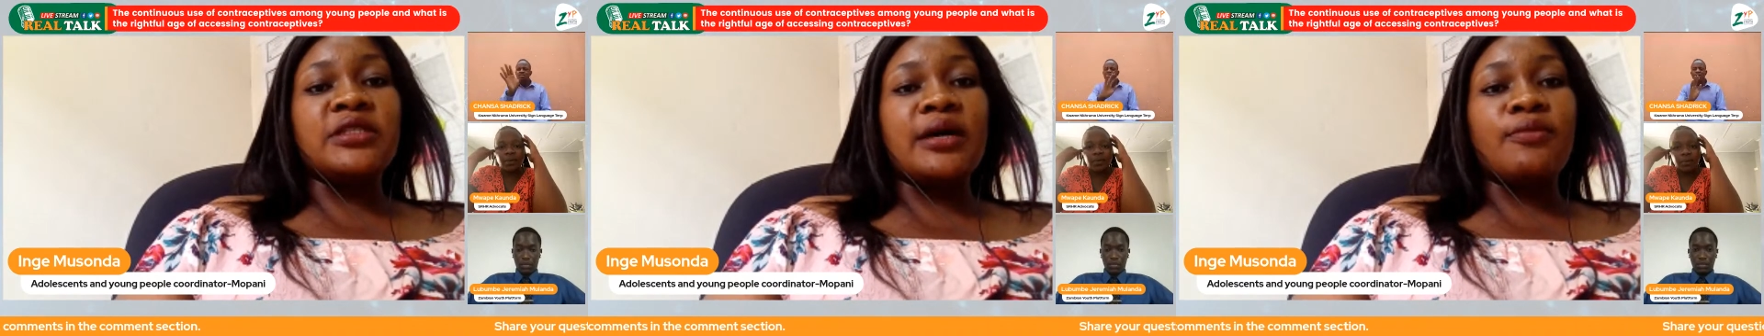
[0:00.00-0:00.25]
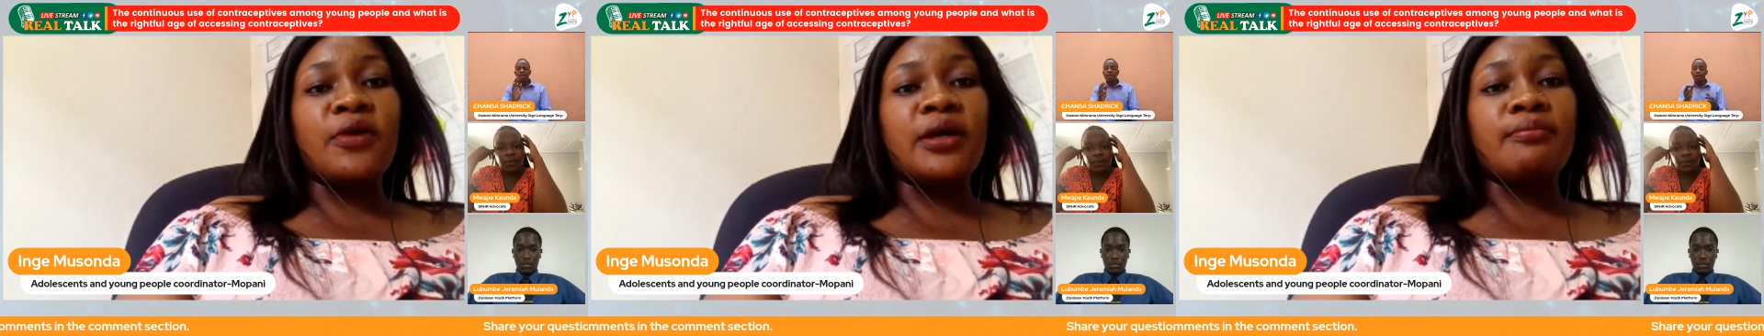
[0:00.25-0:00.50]

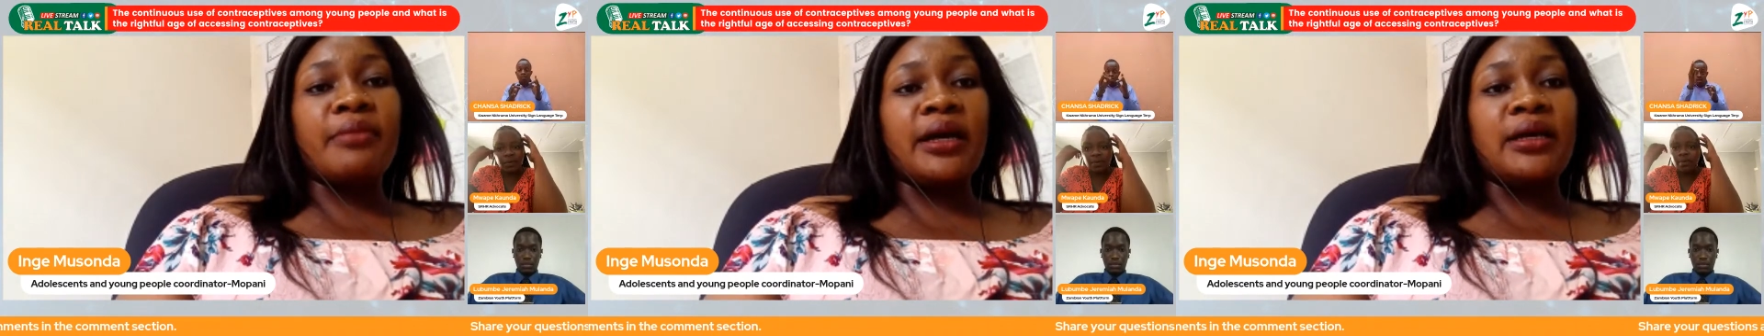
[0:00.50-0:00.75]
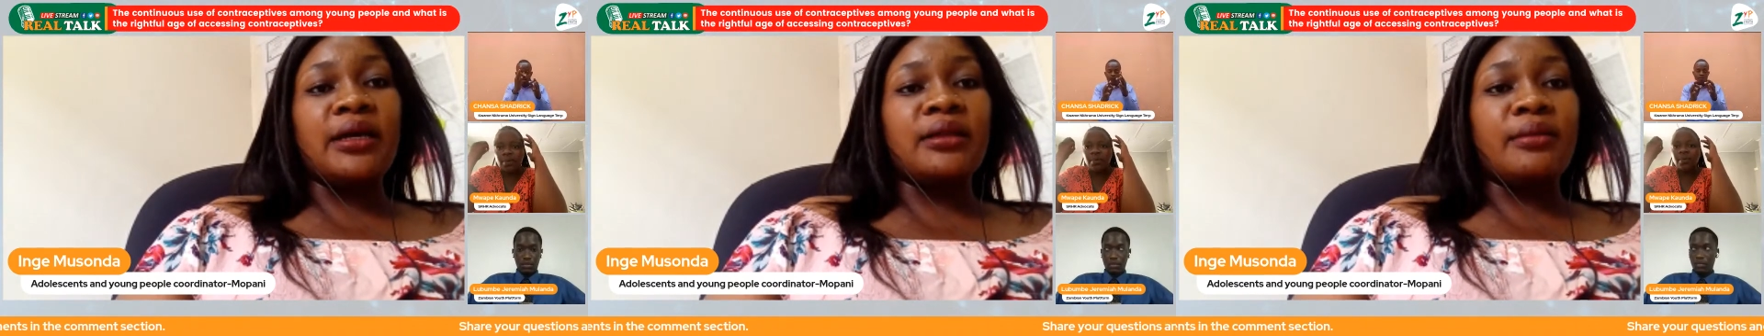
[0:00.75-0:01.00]
someone
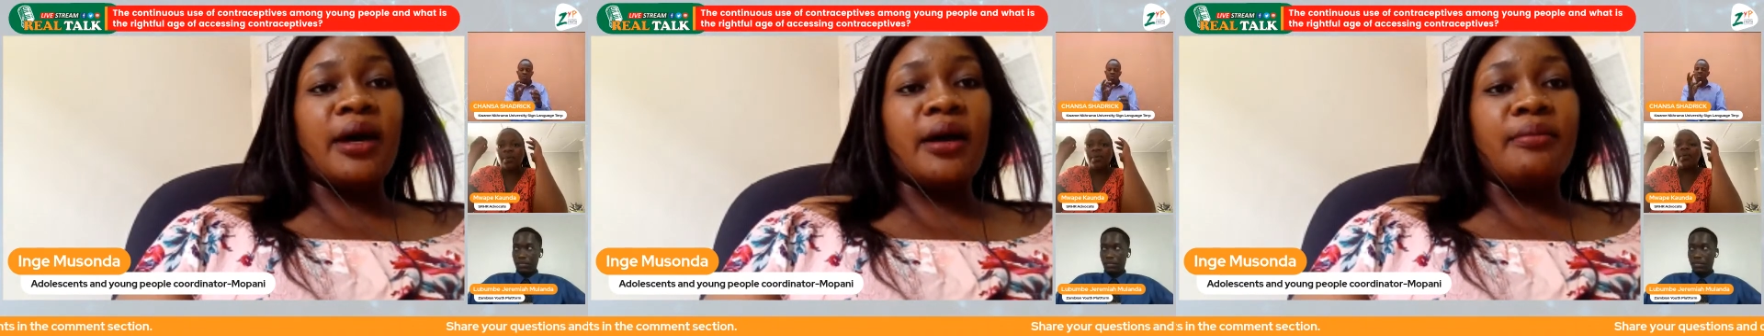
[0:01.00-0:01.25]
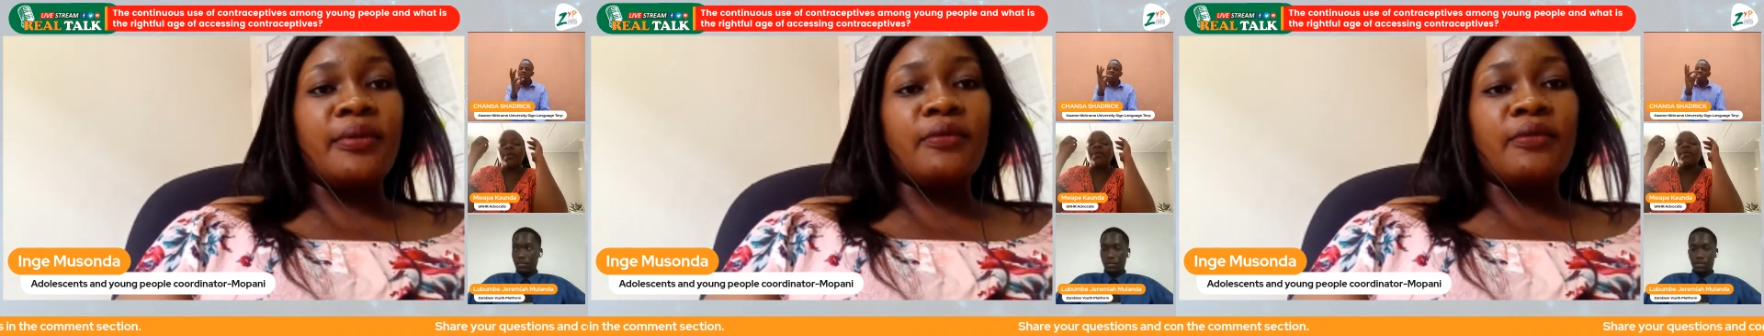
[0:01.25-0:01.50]
backing them
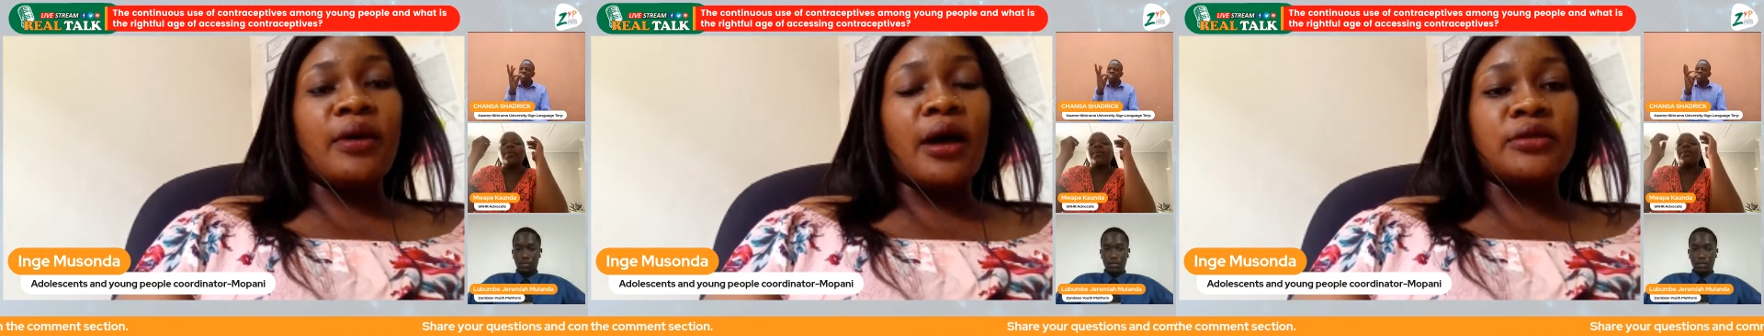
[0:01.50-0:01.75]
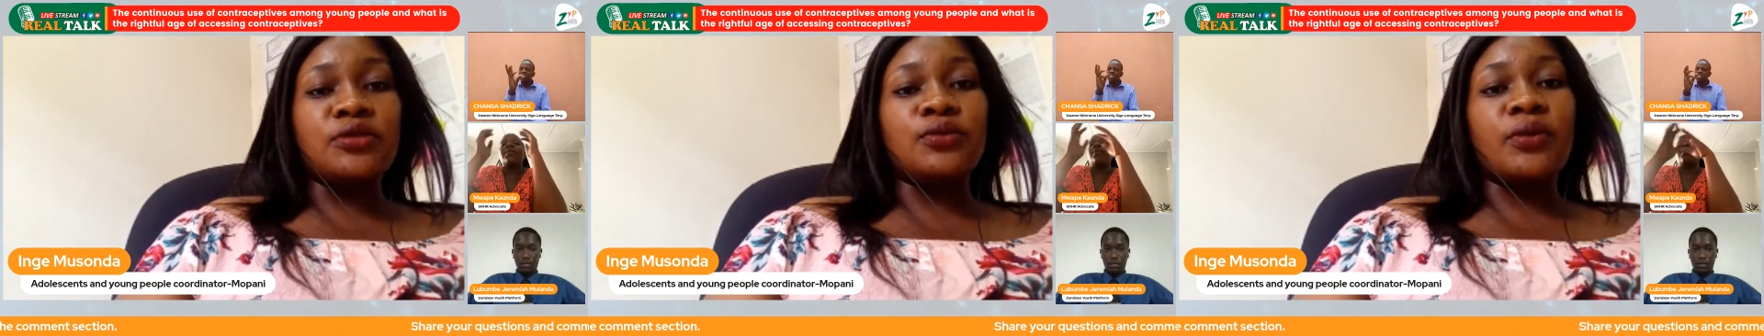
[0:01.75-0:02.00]
up
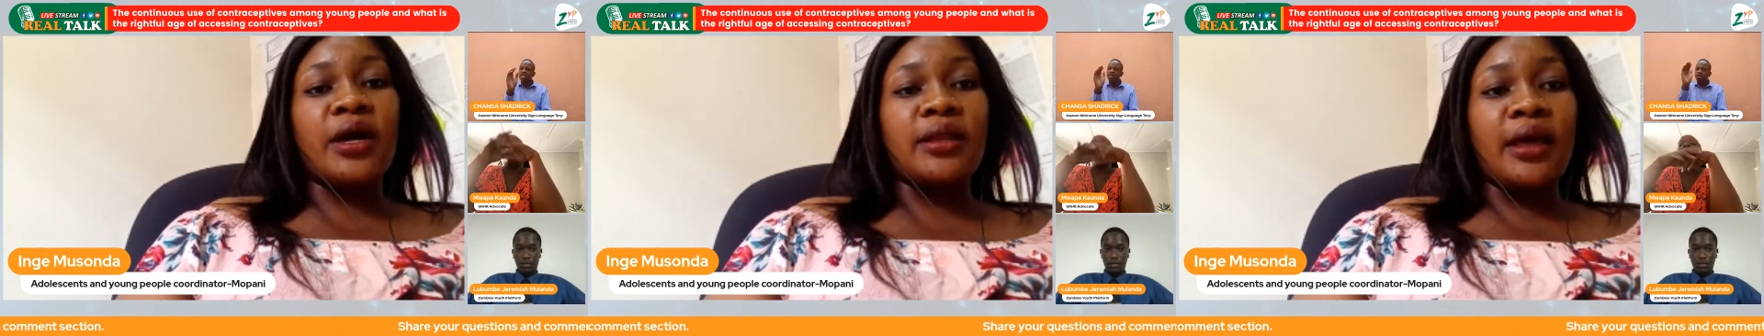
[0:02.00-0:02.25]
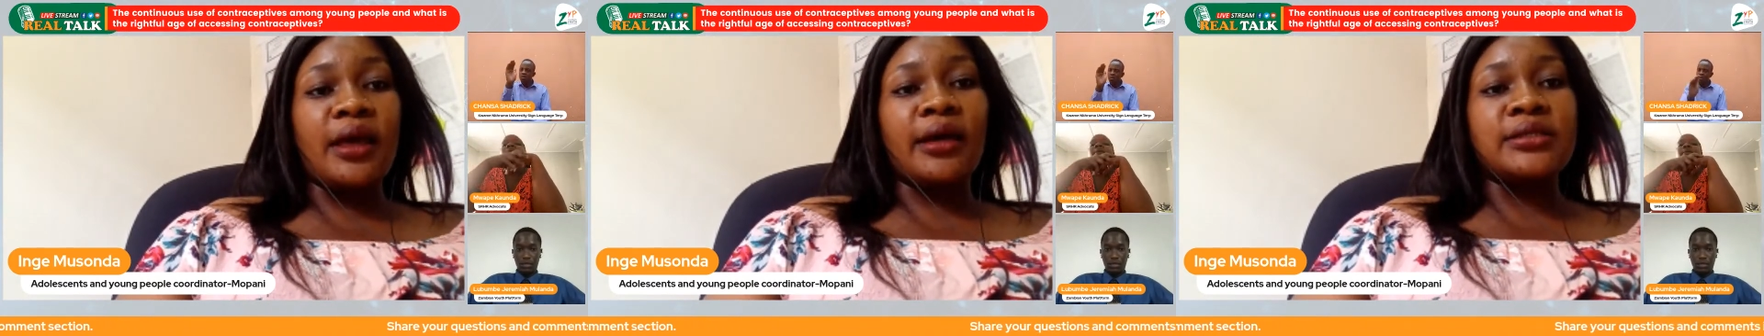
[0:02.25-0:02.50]
as to why
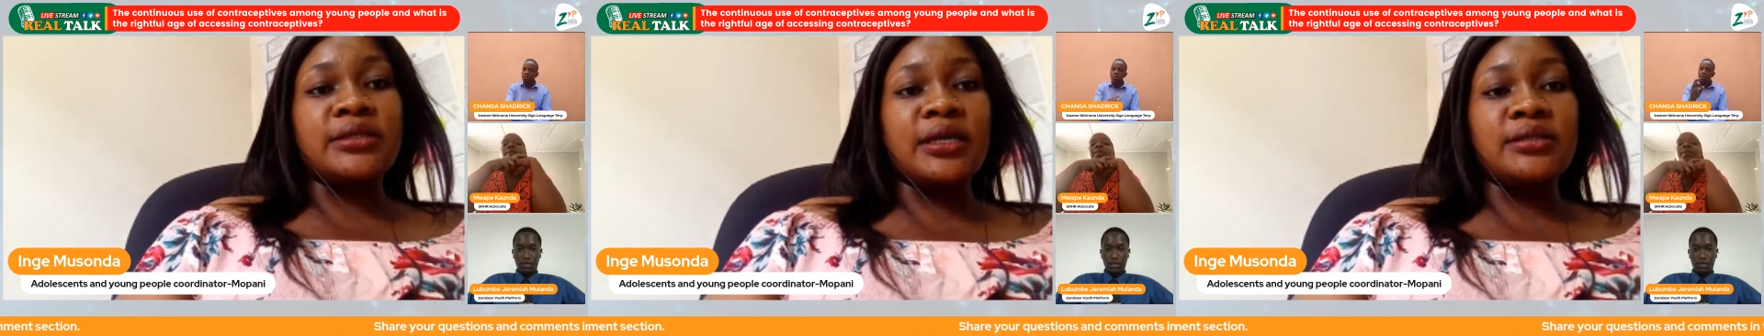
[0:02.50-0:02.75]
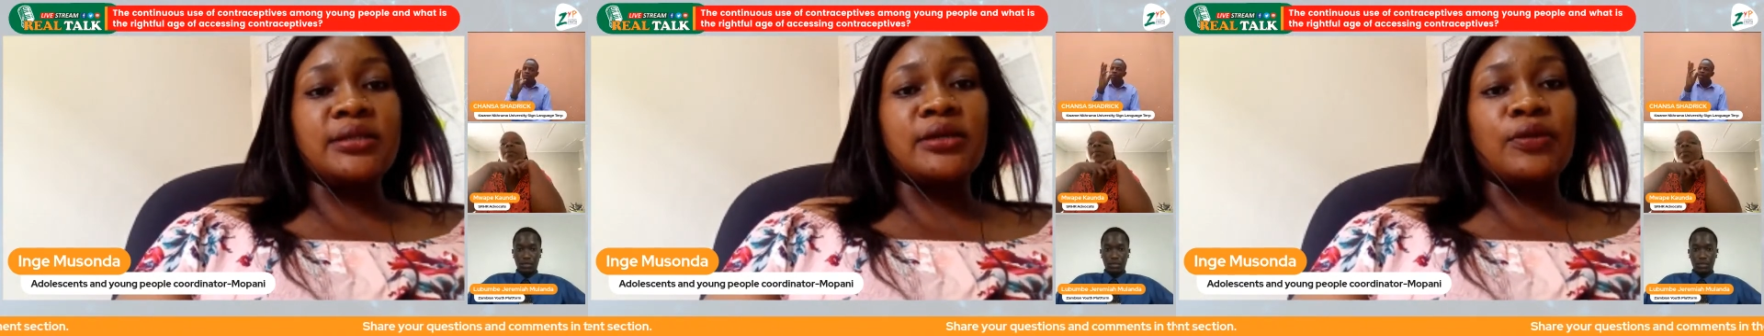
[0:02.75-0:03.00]
they're
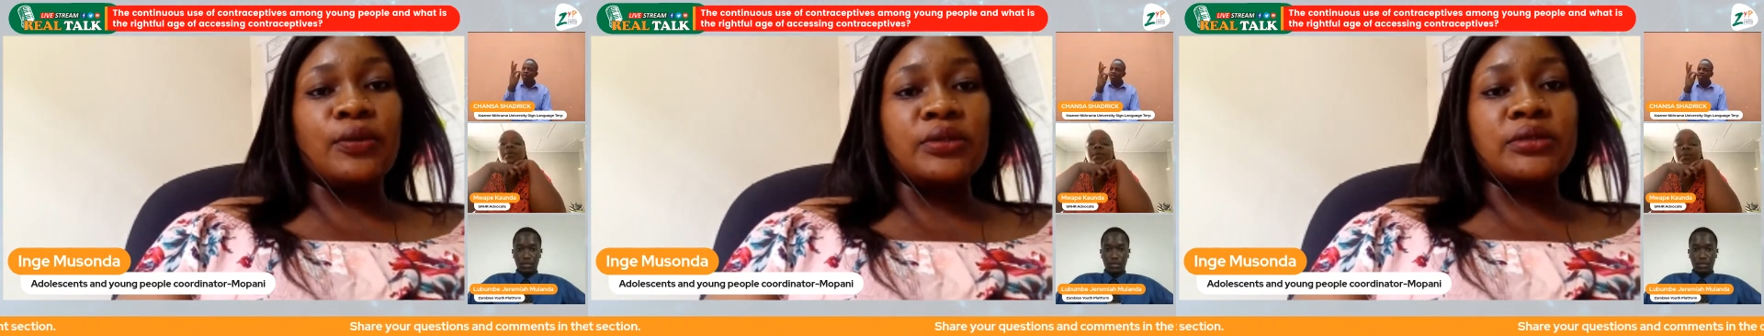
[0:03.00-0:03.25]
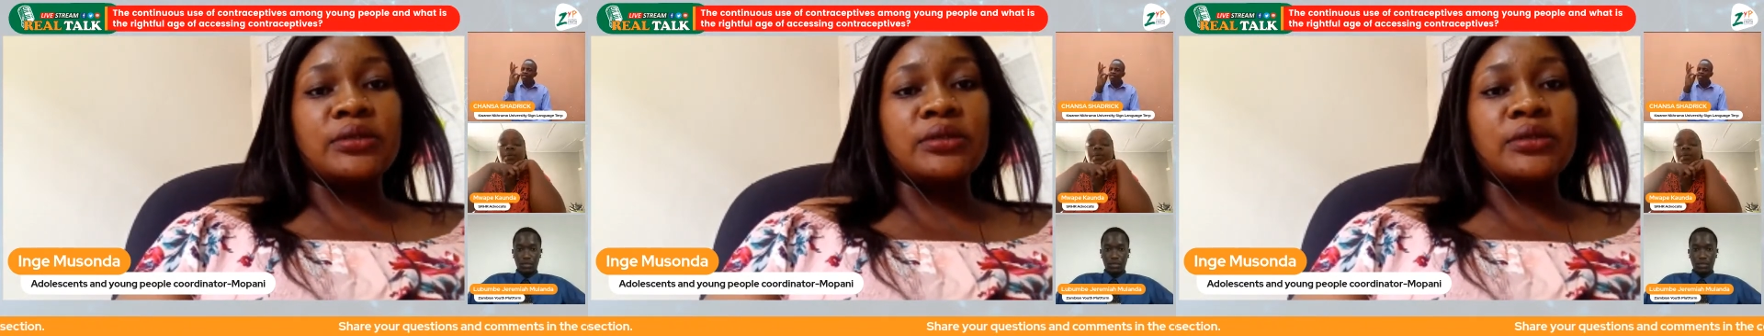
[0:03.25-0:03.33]
accessing those.